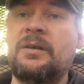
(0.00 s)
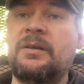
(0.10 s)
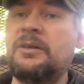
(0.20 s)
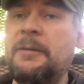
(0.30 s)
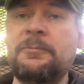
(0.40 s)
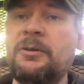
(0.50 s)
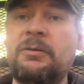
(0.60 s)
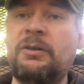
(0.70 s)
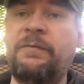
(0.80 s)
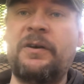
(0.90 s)
It's
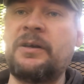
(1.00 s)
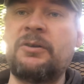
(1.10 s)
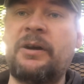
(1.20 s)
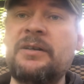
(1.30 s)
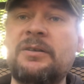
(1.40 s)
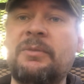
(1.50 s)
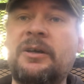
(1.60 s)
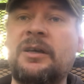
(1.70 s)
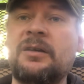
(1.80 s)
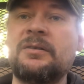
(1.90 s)
absolutely fucking crazy
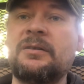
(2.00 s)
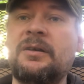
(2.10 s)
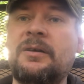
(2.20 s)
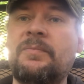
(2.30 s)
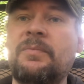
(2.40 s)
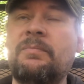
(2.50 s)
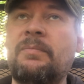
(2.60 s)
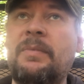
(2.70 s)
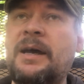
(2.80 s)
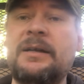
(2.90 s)
money.
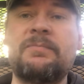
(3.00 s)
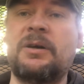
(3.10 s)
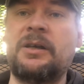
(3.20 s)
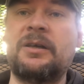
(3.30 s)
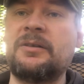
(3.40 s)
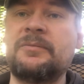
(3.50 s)
Mad money.